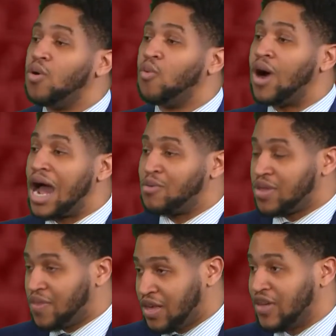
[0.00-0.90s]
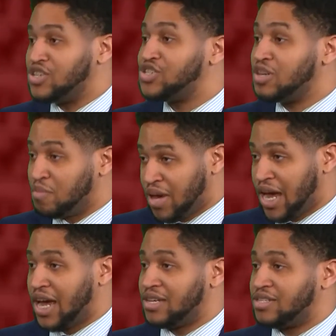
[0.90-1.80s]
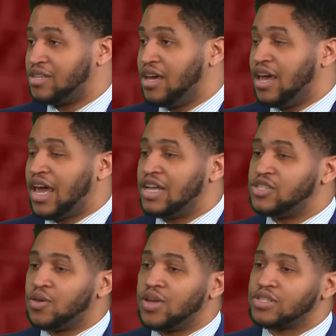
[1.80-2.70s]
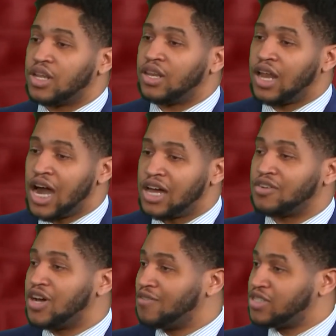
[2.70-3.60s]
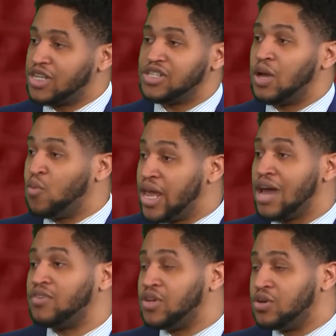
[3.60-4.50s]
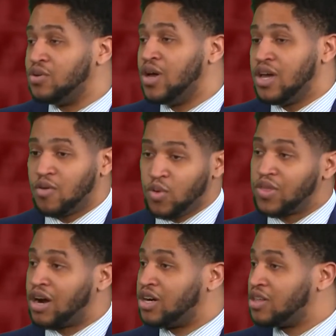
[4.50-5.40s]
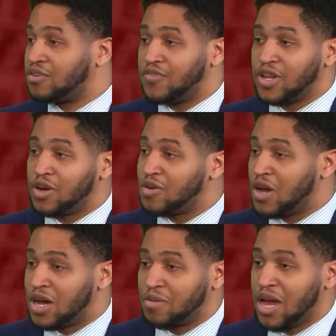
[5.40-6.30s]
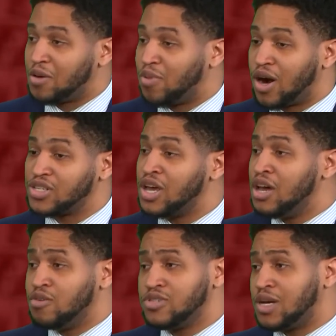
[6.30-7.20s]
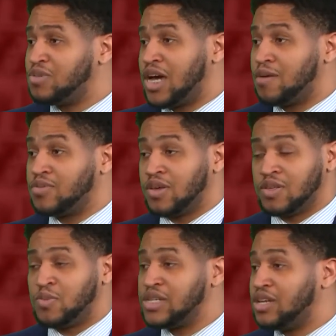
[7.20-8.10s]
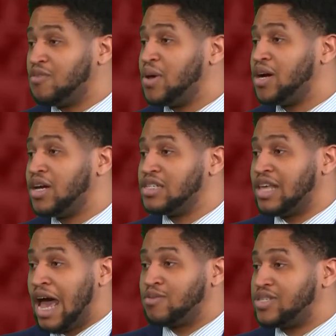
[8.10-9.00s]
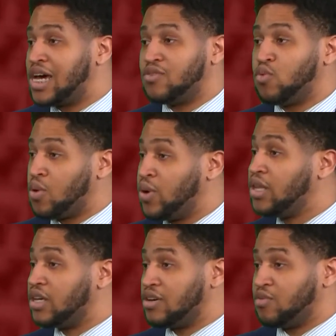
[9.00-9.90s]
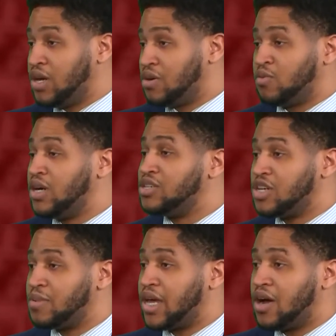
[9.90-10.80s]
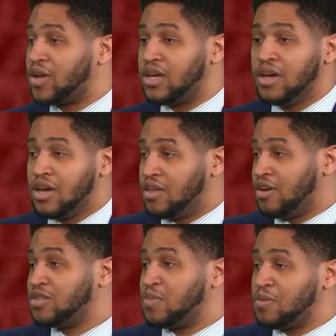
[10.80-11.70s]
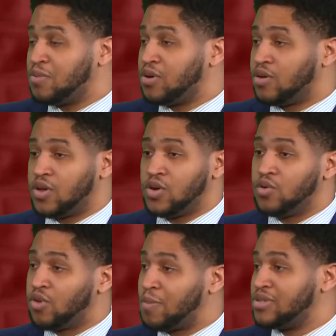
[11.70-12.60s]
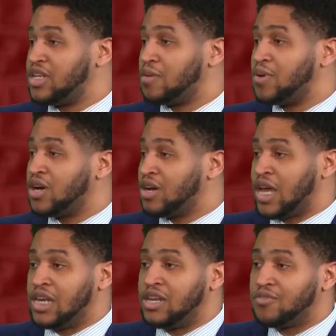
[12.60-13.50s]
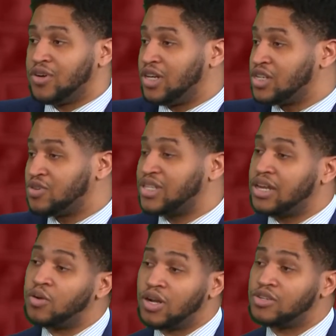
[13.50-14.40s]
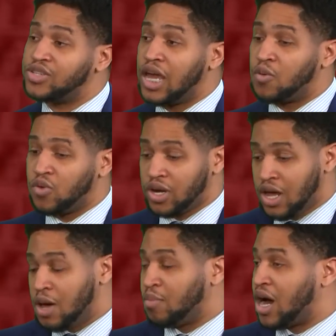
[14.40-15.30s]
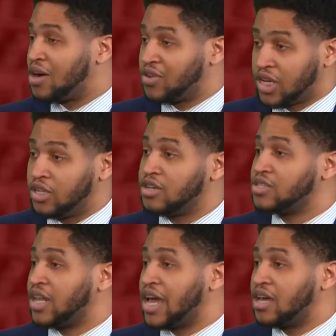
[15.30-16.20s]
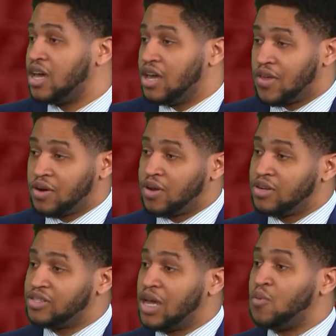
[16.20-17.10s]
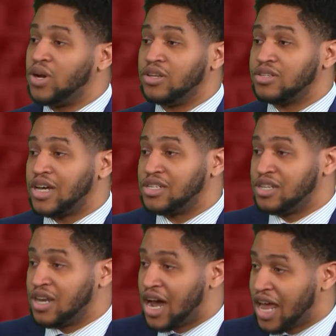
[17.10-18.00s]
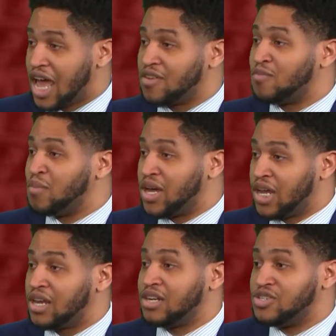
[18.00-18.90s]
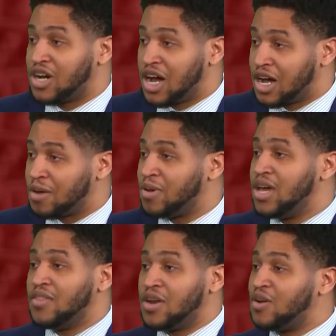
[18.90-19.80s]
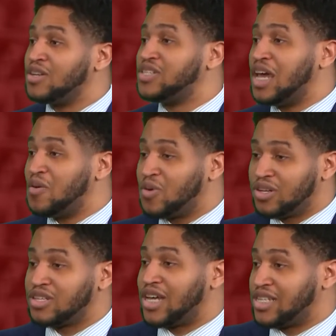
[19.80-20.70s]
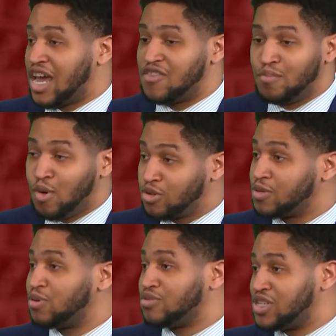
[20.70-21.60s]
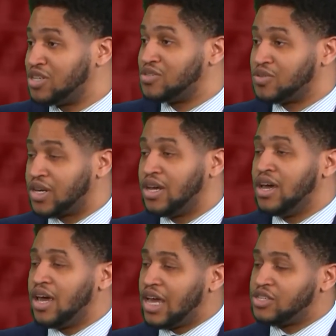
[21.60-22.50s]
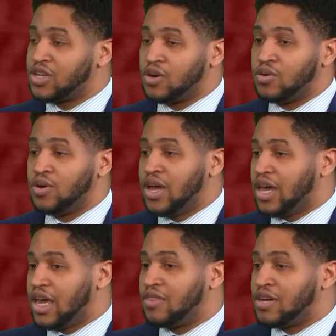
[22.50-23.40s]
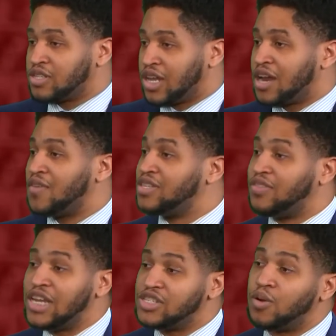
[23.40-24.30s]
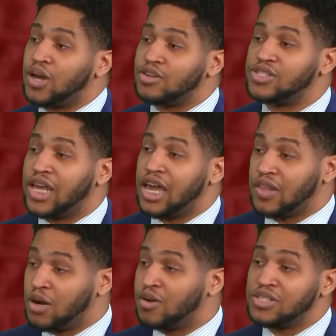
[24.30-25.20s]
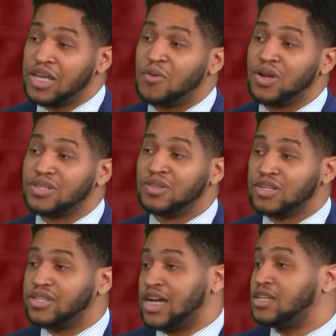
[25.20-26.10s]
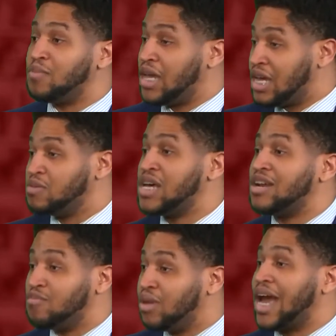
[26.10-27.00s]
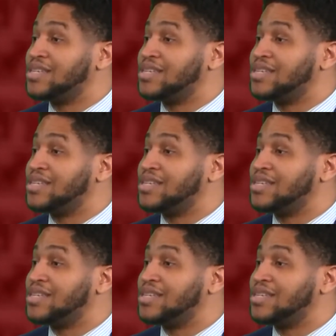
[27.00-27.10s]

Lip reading: why we think they shouldn't pass. And so there's a lot of conversation that we have to do with our other fellow counterparts who sometimes, especially from areas outside of where we live, we're in Shelby County. There's people who represent up here in different districts that don't understand what poverty looks like. They don't understand what it looks like to not have money and a job. They don't understand what it looks like to have multiple children. And so there's a lot of things that they just don't understand. They don't understand what it looks like to be inside of black